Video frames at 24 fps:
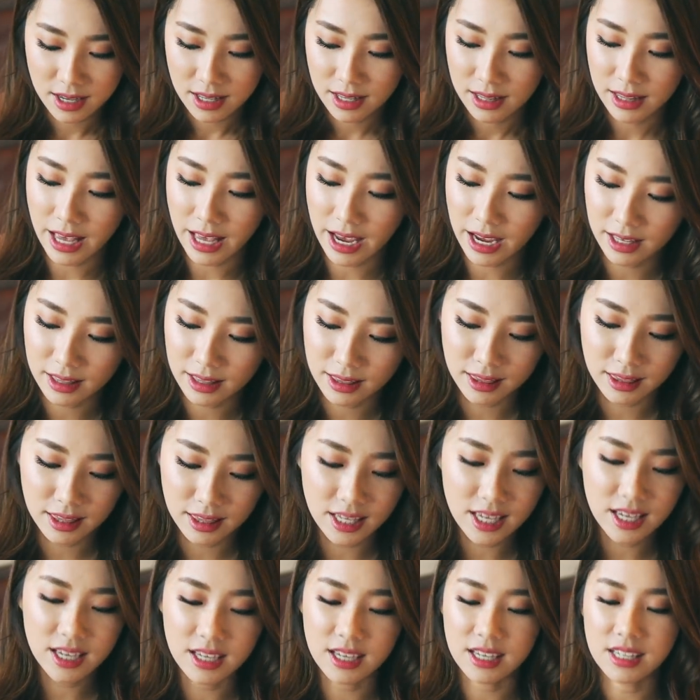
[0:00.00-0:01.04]
like
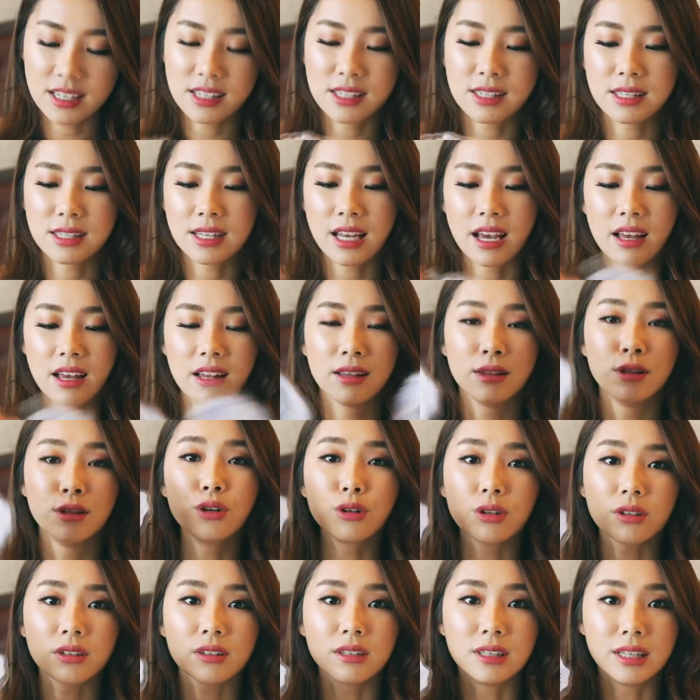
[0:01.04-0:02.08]
these that
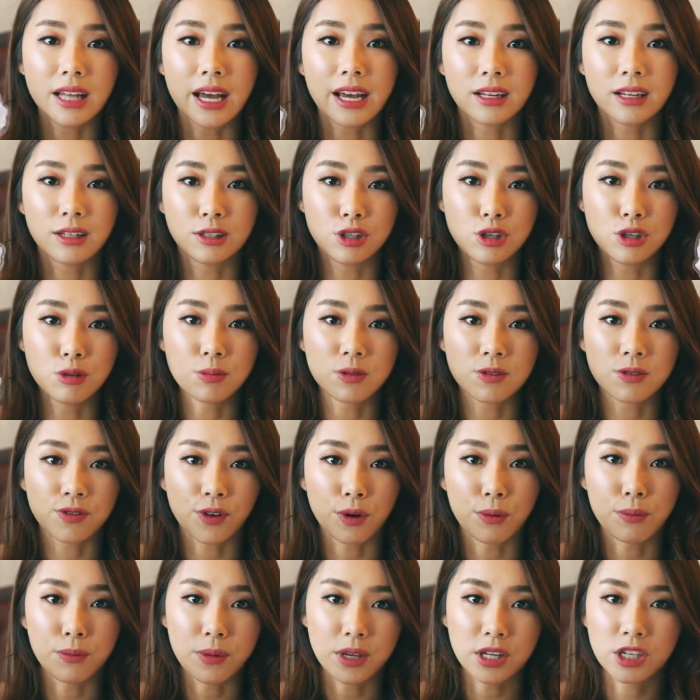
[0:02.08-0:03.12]
look like dupes
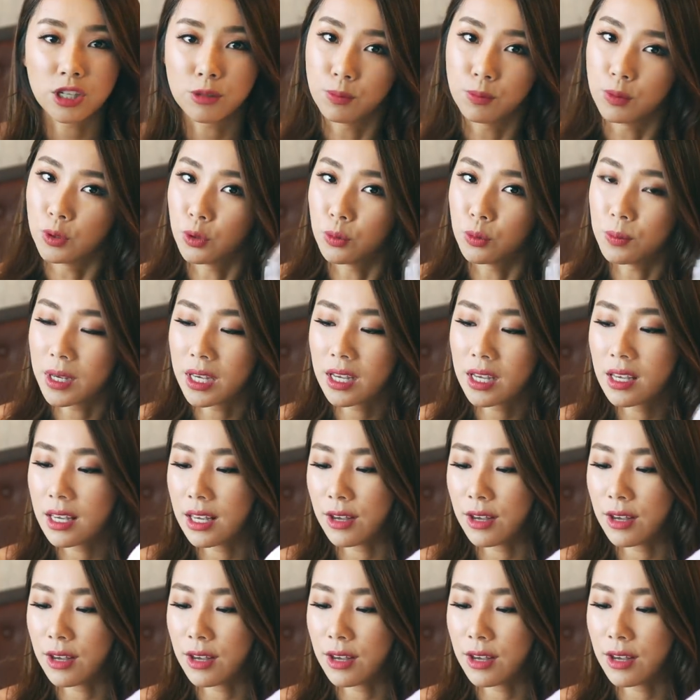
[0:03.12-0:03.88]
from Mish Blooming.